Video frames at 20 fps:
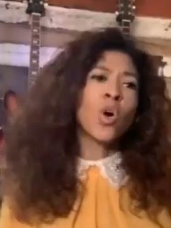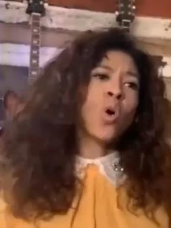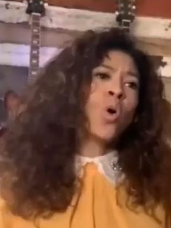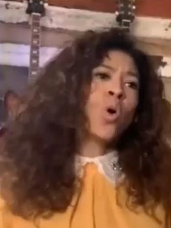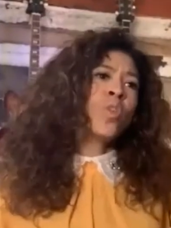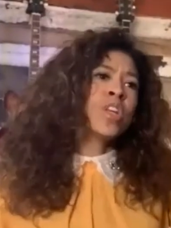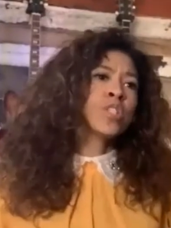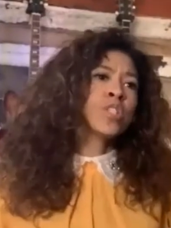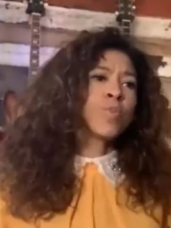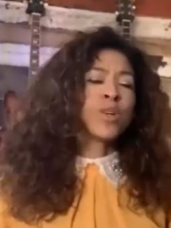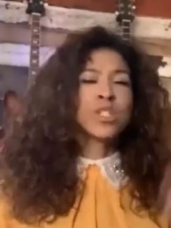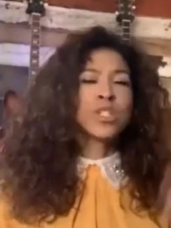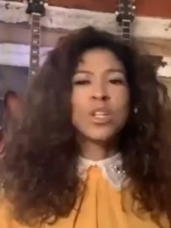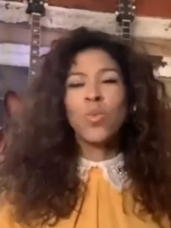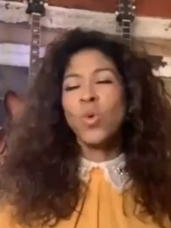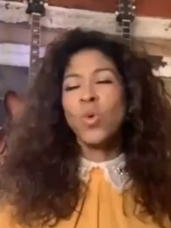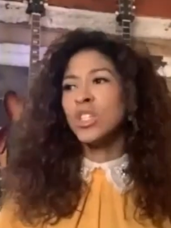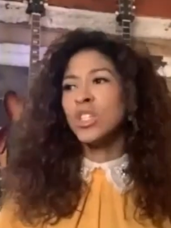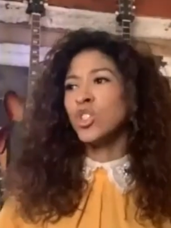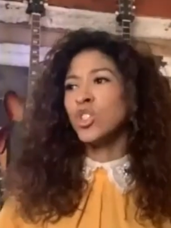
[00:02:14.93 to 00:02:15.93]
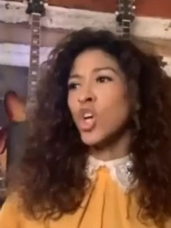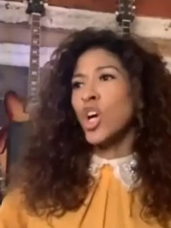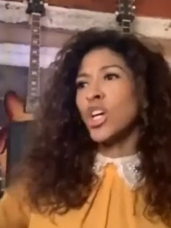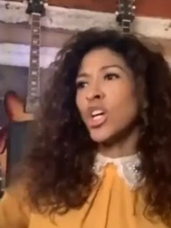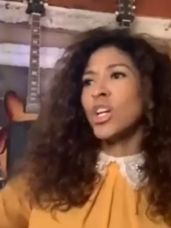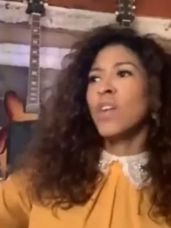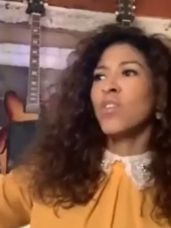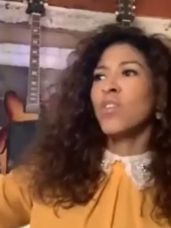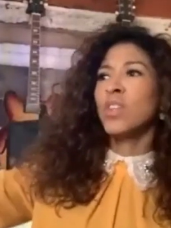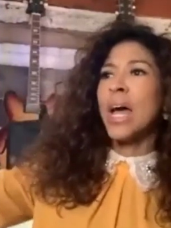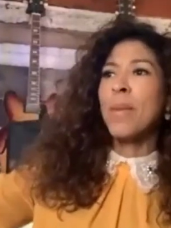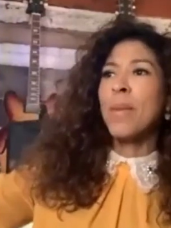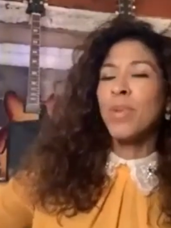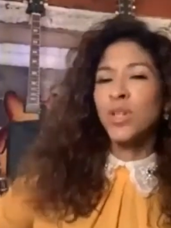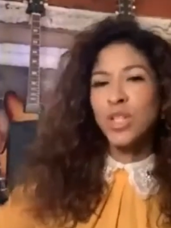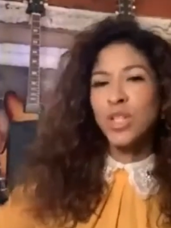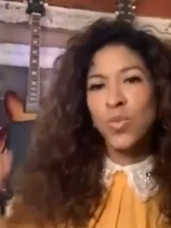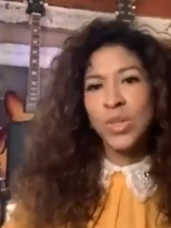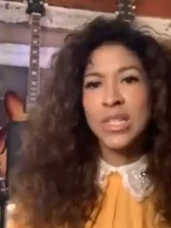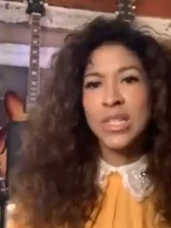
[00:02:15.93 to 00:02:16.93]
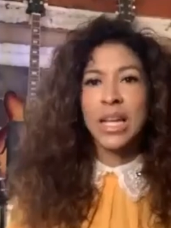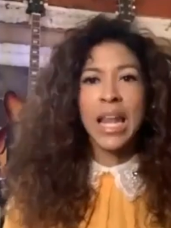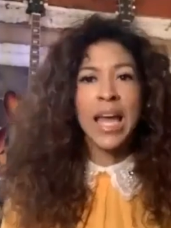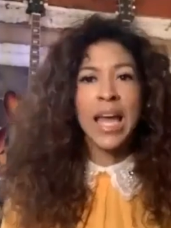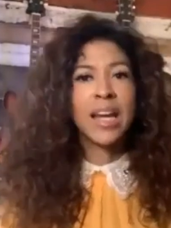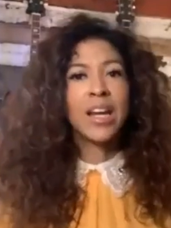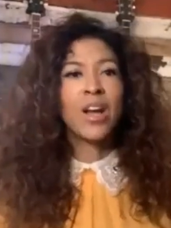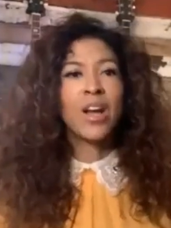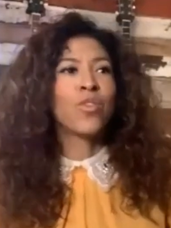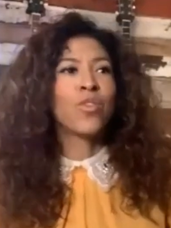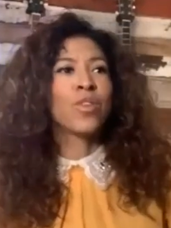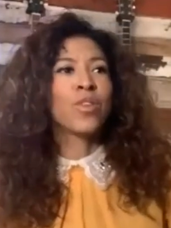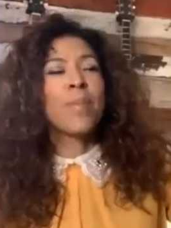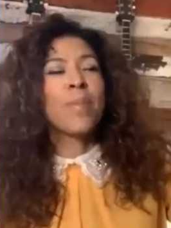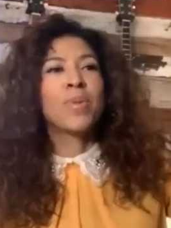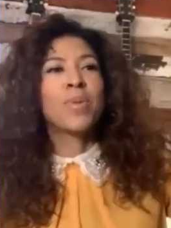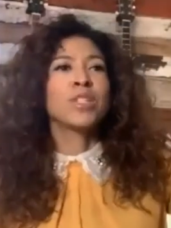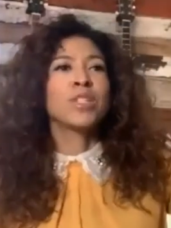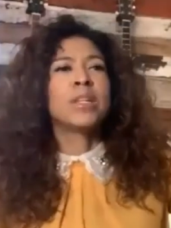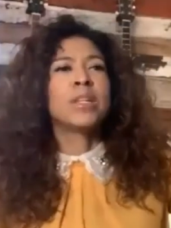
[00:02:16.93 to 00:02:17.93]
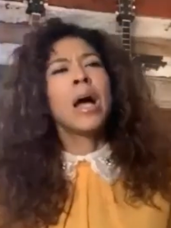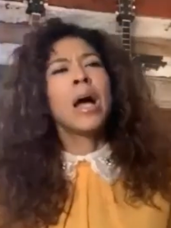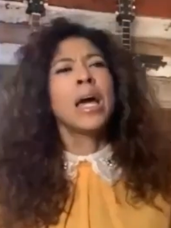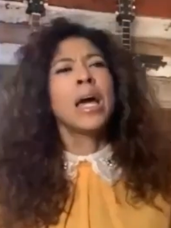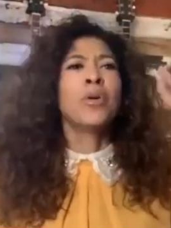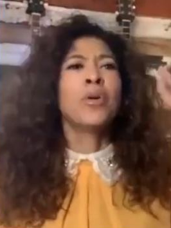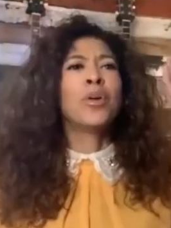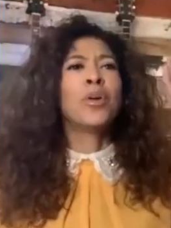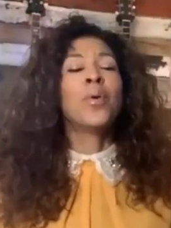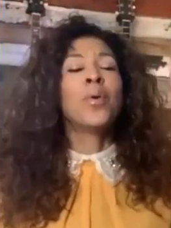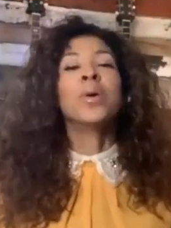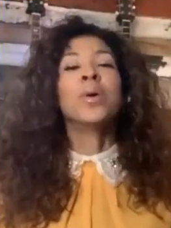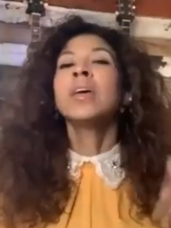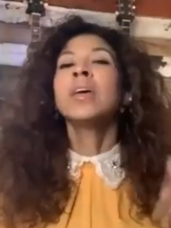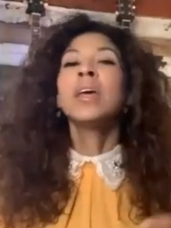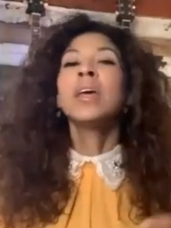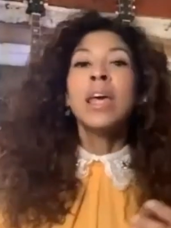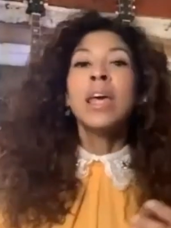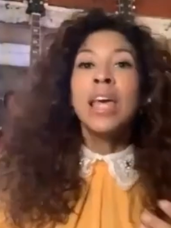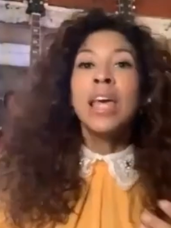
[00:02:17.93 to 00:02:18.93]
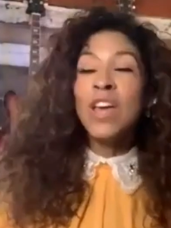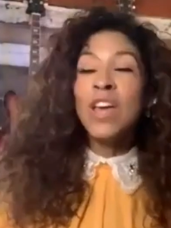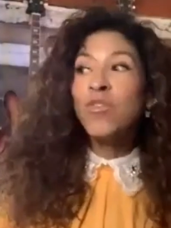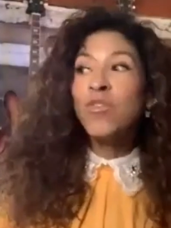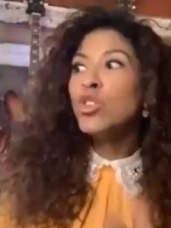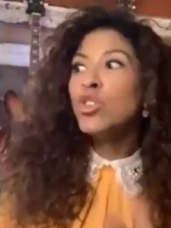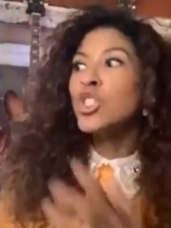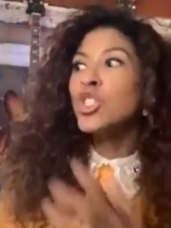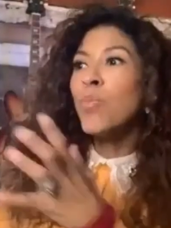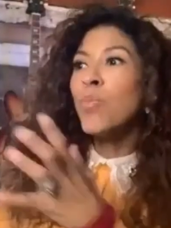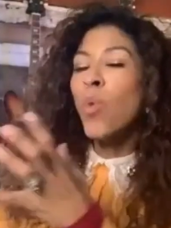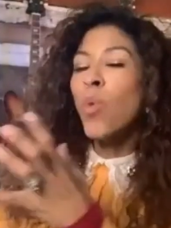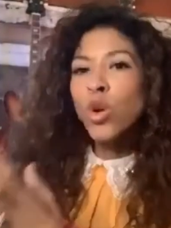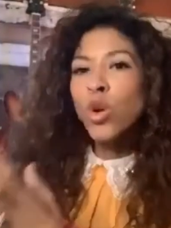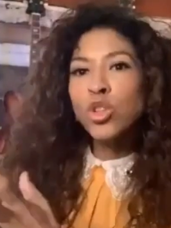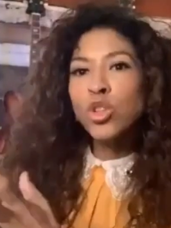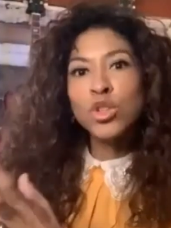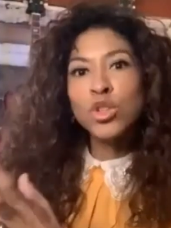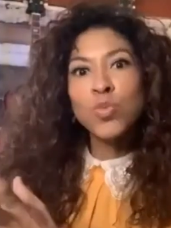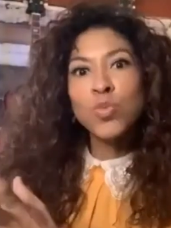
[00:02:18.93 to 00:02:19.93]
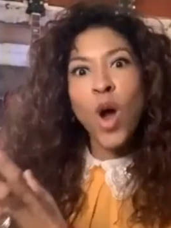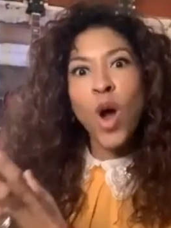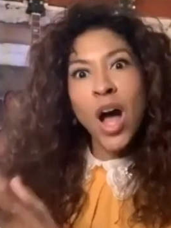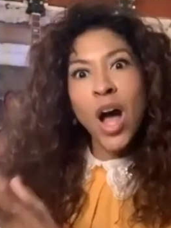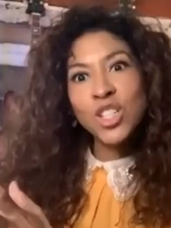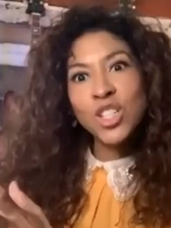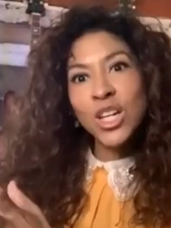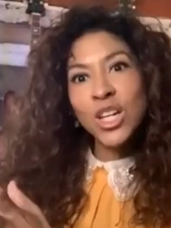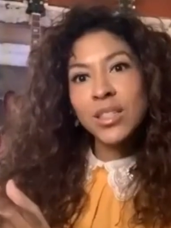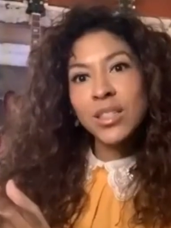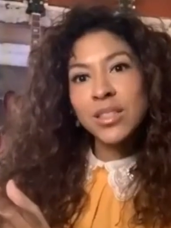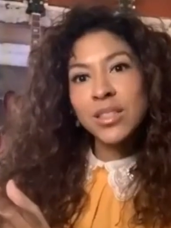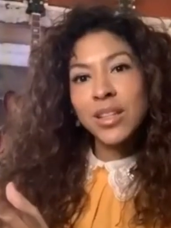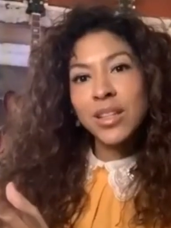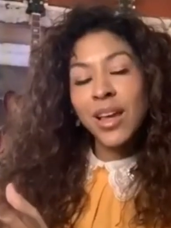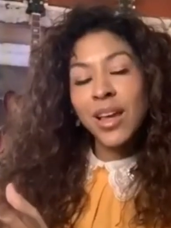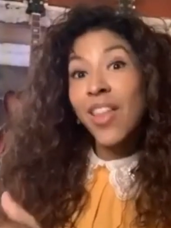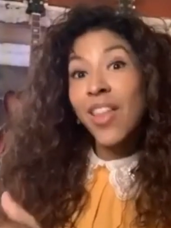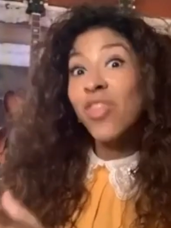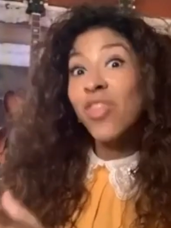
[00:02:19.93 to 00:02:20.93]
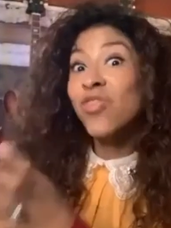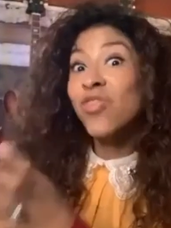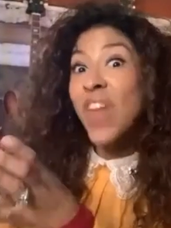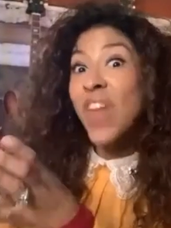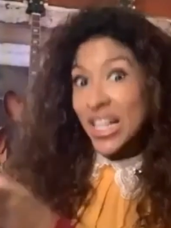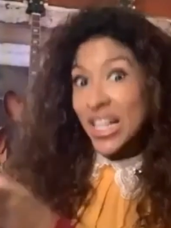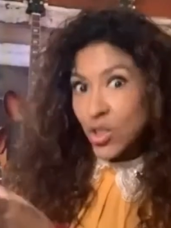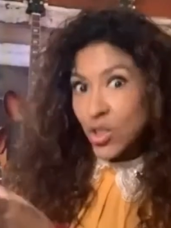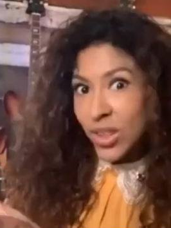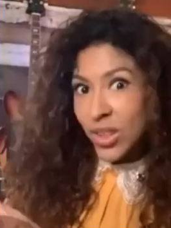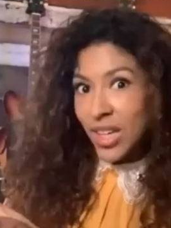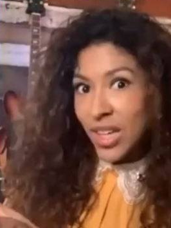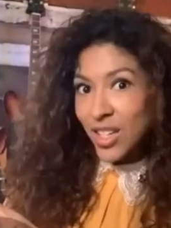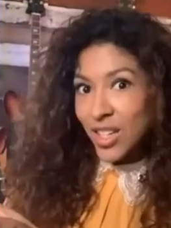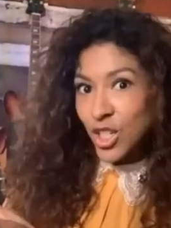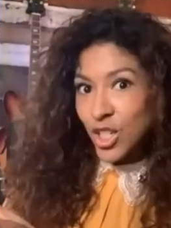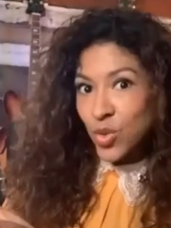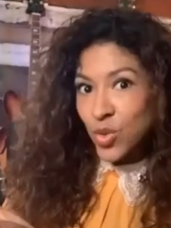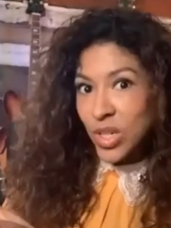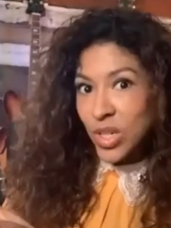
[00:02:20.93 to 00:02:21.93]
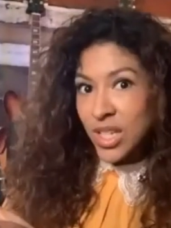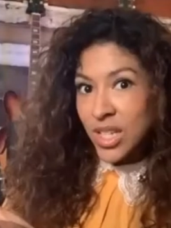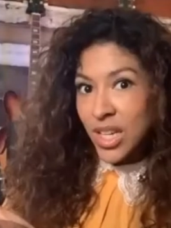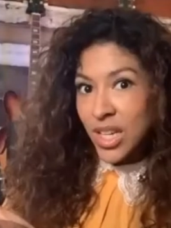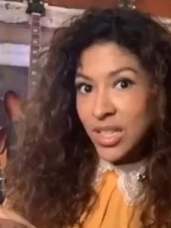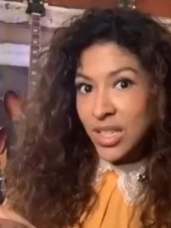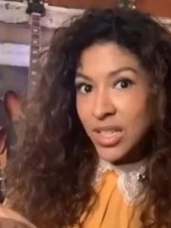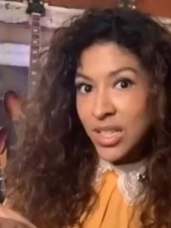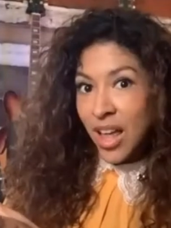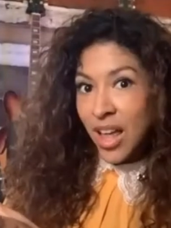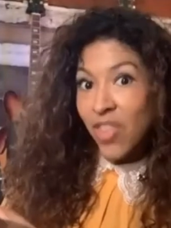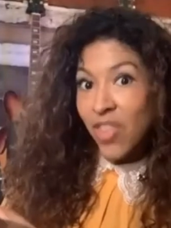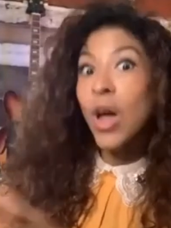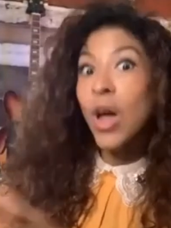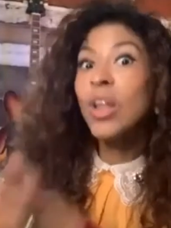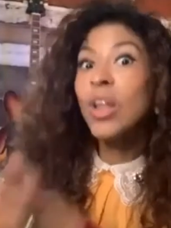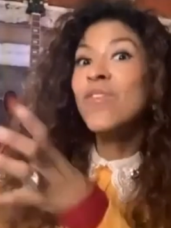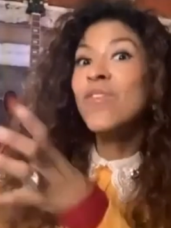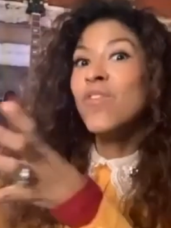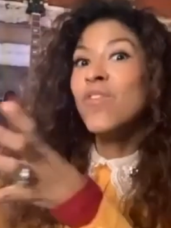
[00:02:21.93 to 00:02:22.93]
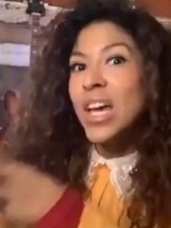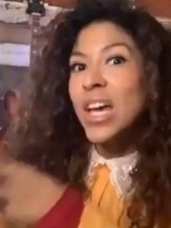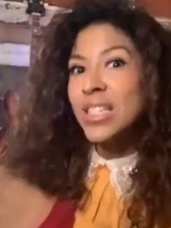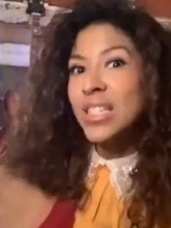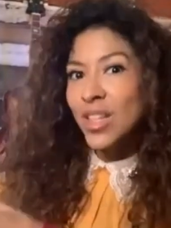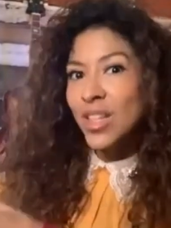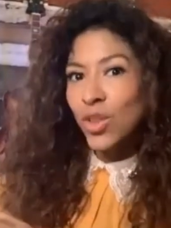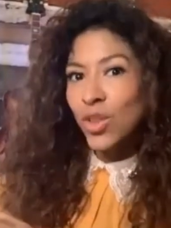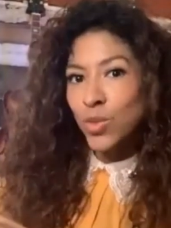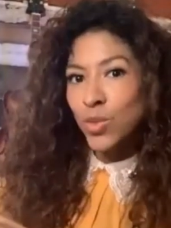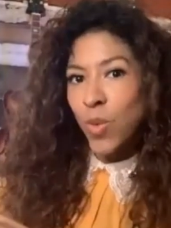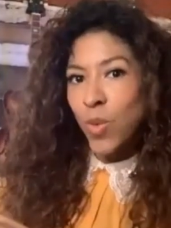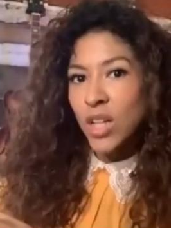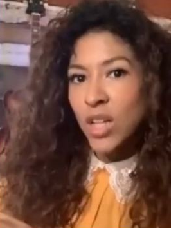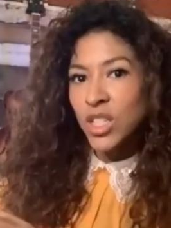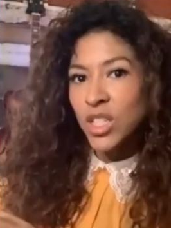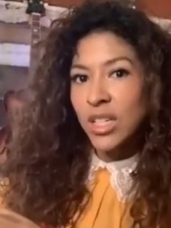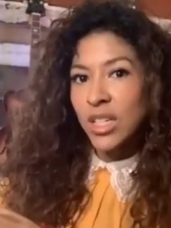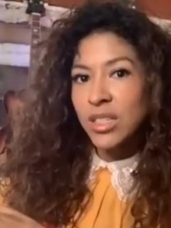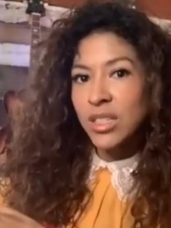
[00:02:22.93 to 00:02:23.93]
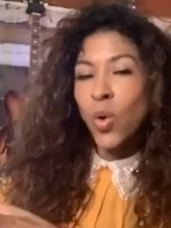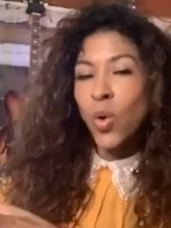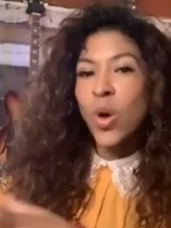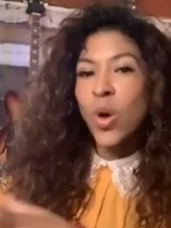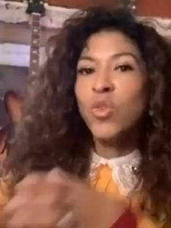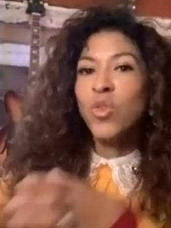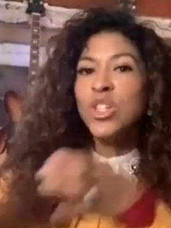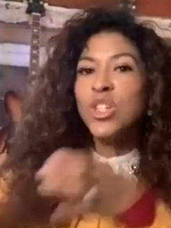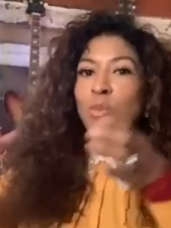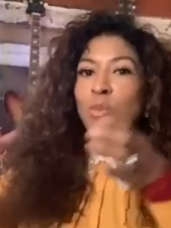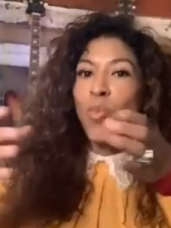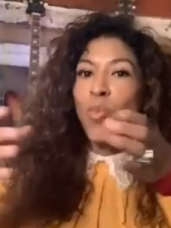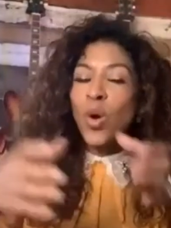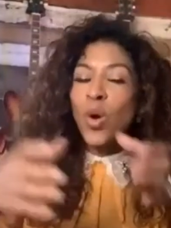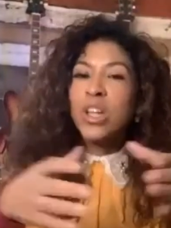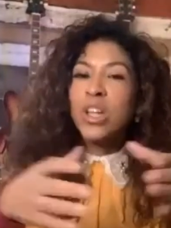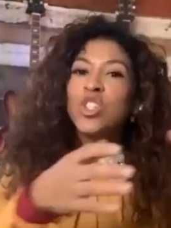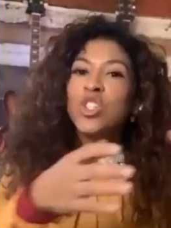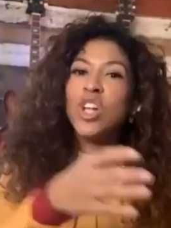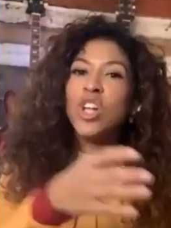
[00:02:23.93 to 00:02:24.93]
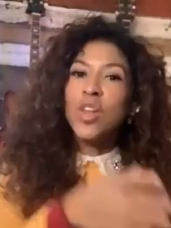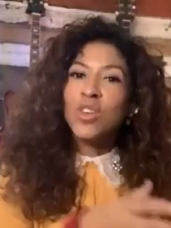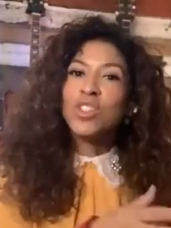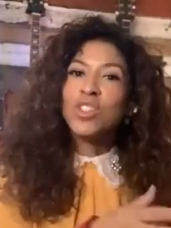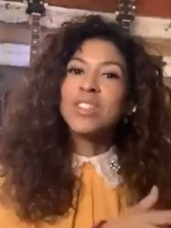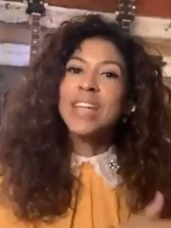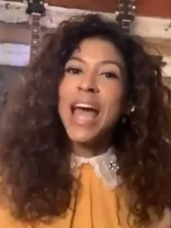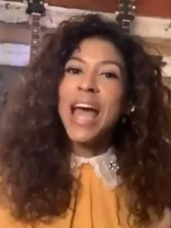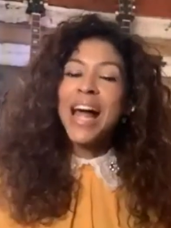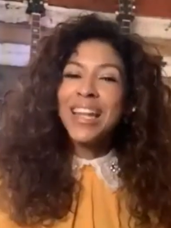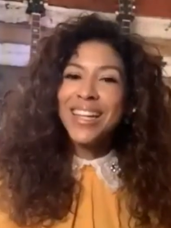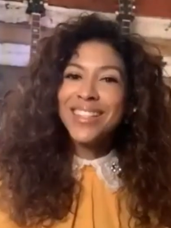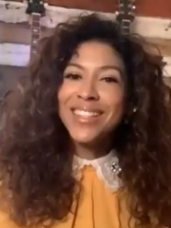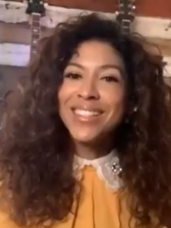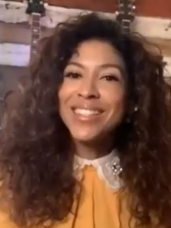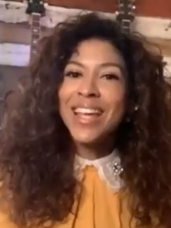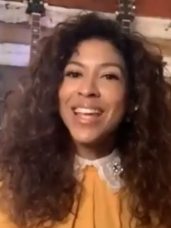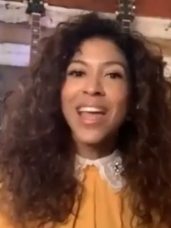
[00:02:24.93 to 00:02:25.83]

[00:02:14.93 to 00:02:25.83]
this person wasn't dark enough, or that person wasn't light enough, or that person, I don't know. If you support those projects, that's what the industry sees. They'll invest in those projects. So if we support each other's talents,